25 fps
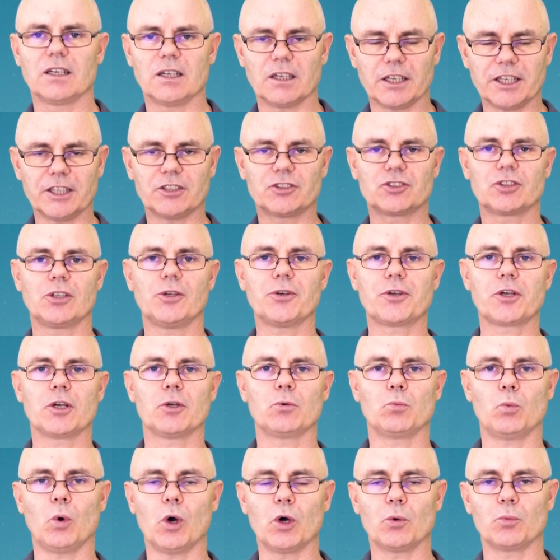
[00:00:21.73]
Let's look
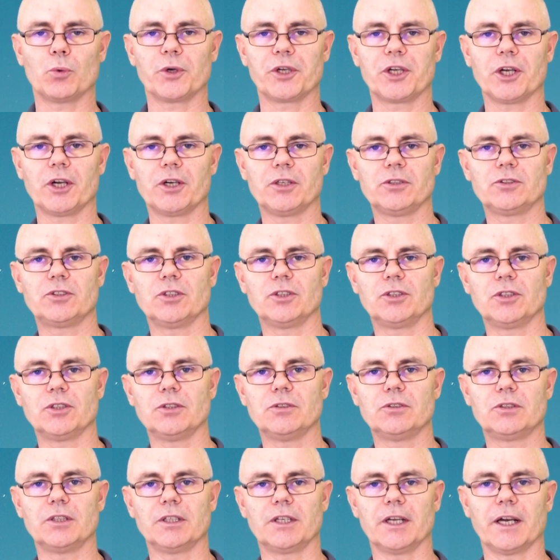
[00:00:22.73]
at what we're going to
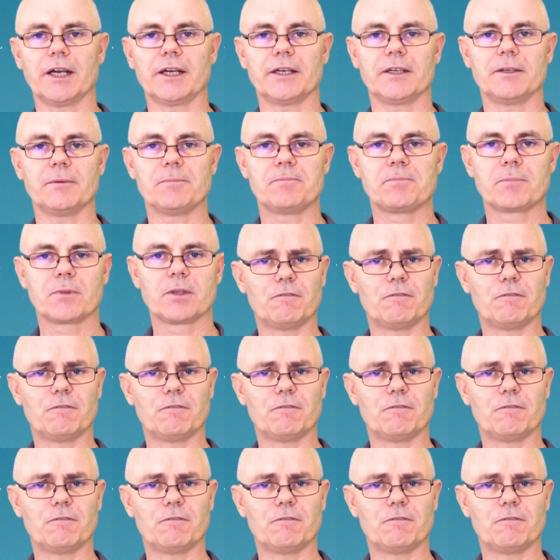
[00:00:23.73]
do today.